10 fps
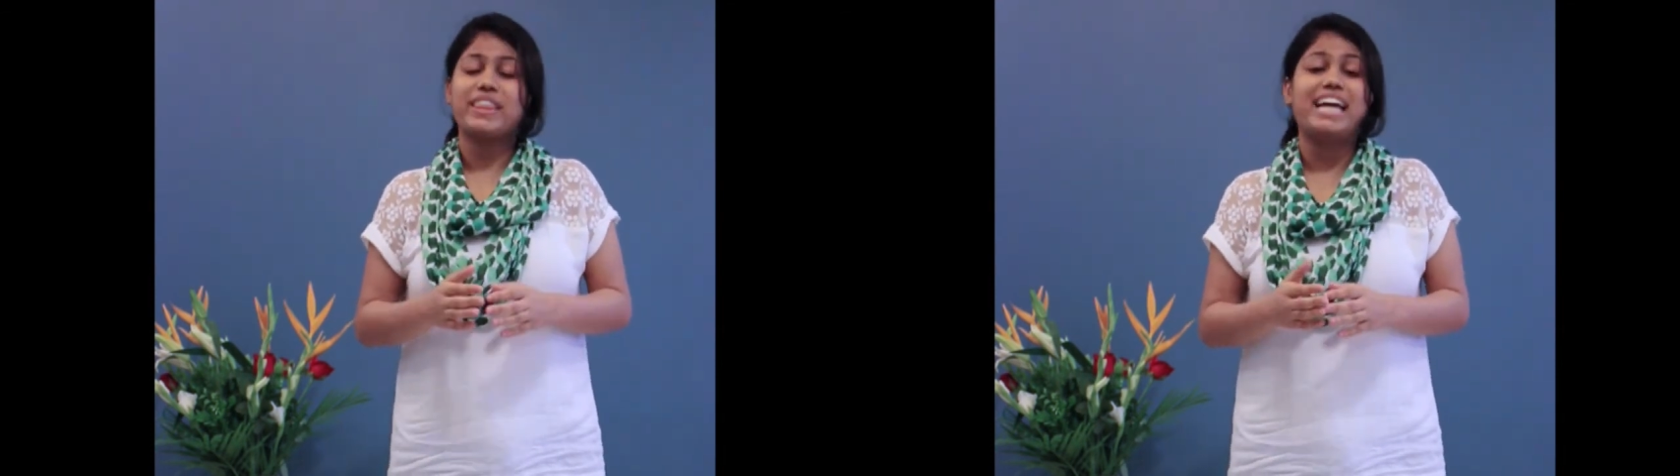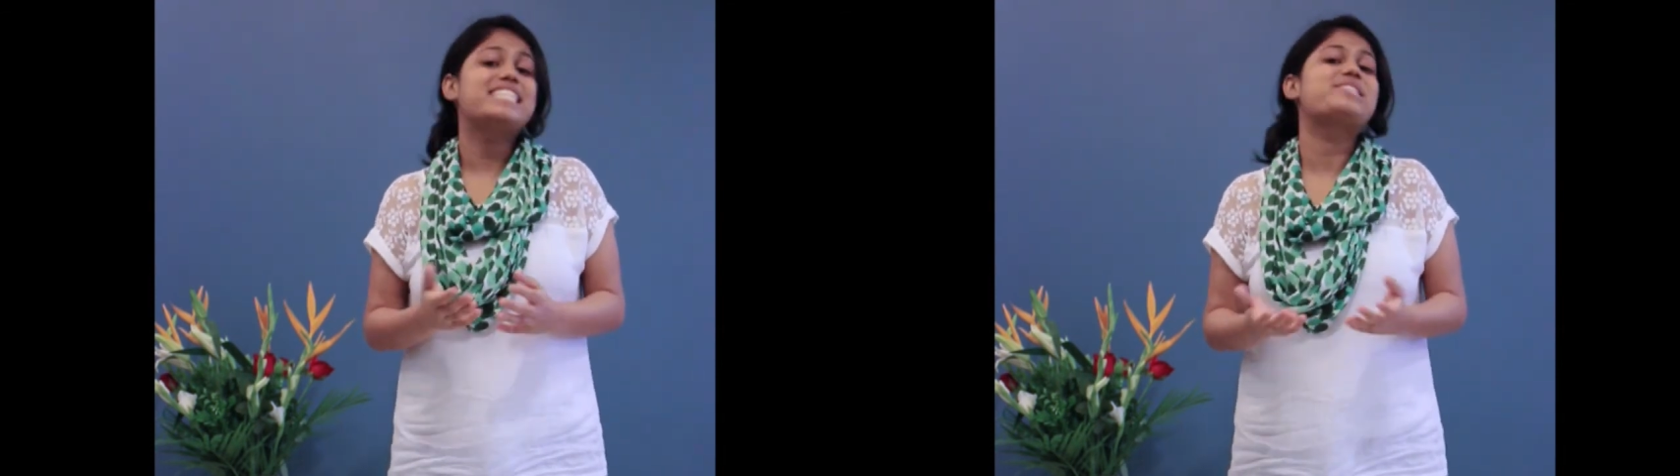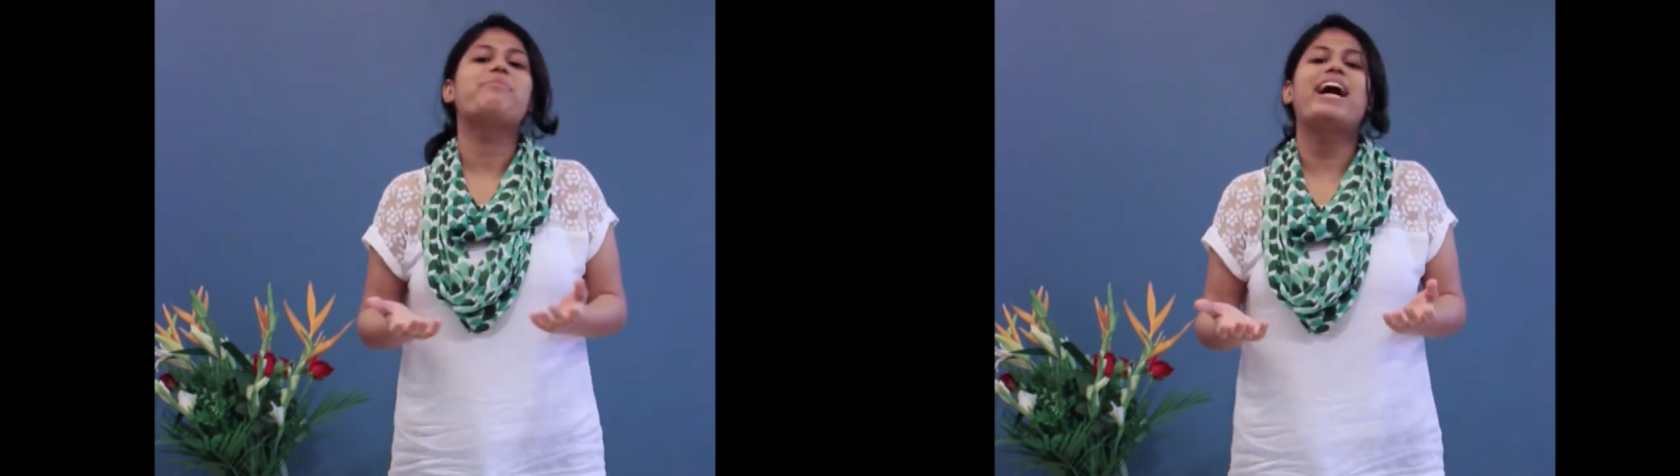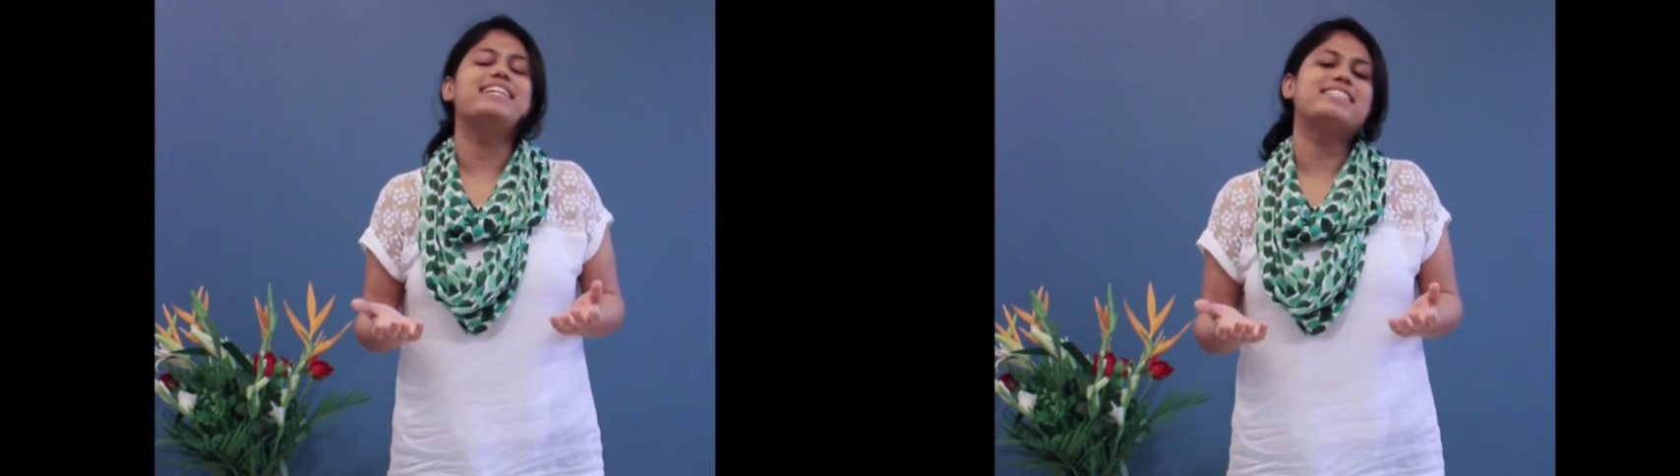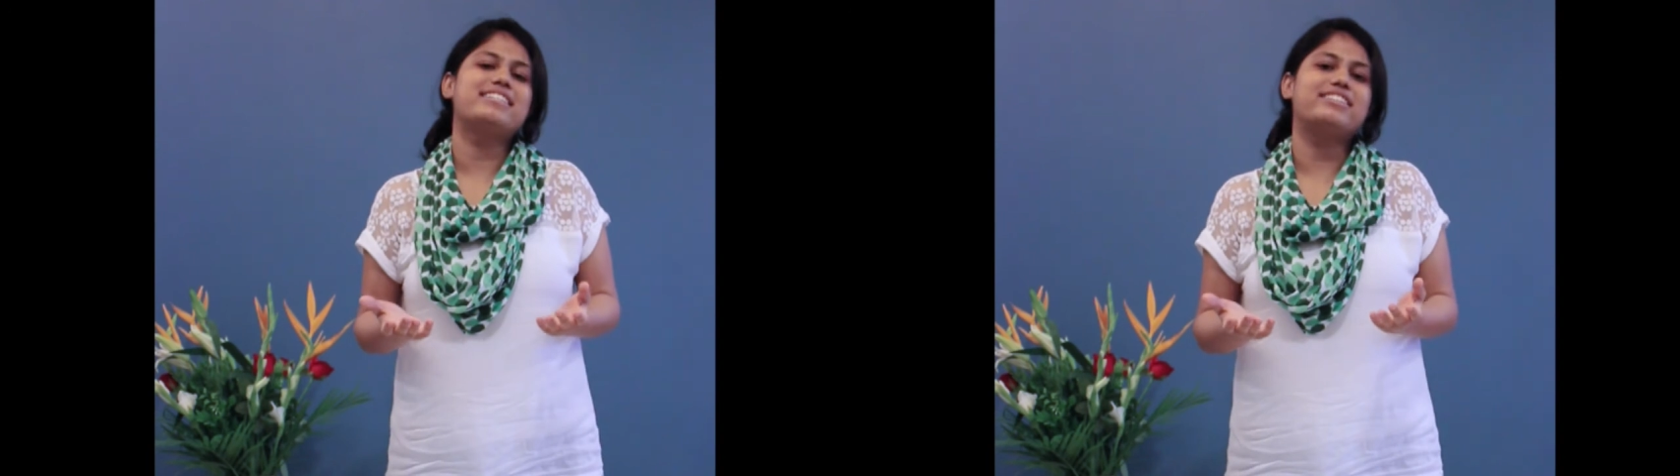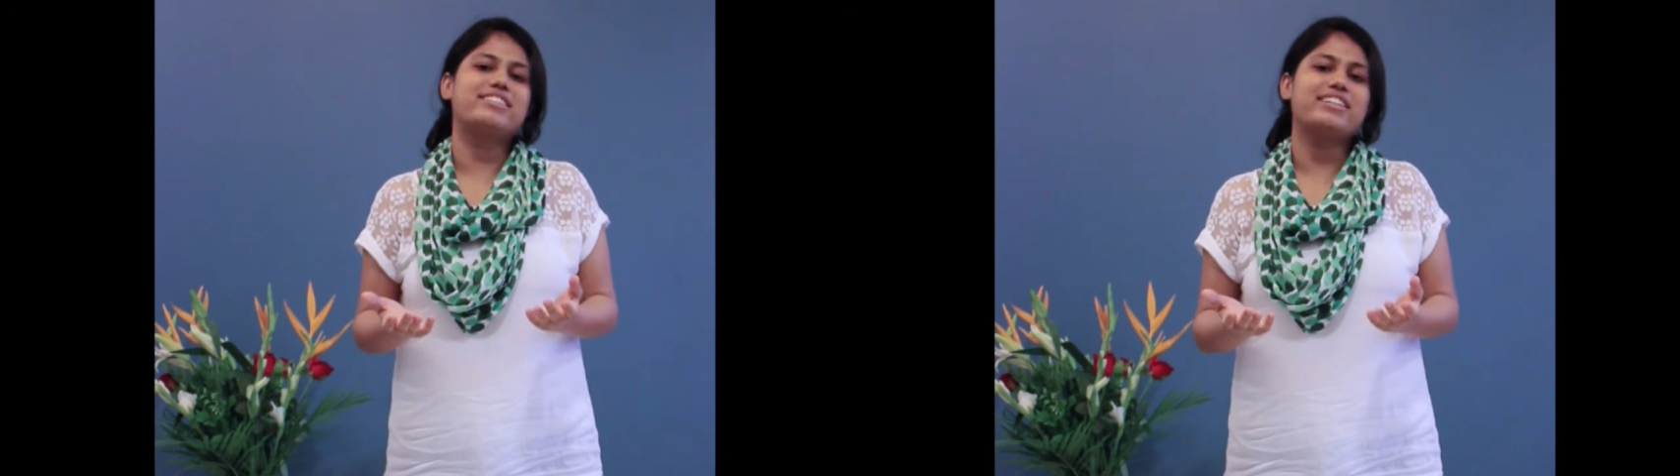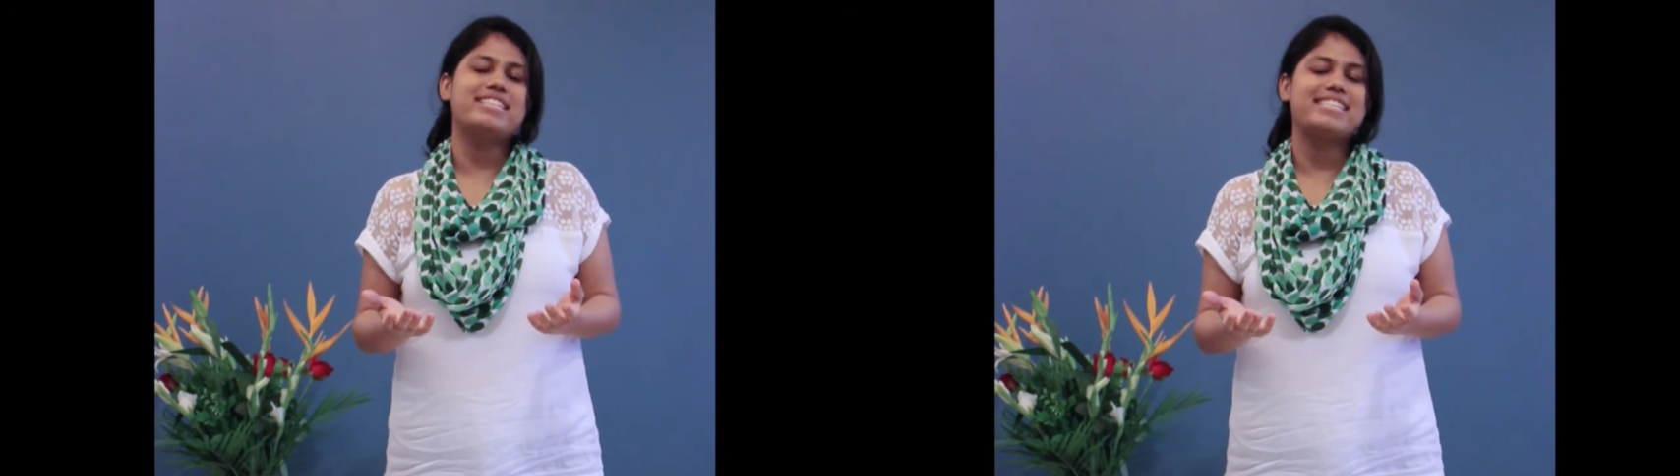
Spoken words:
I smile at her and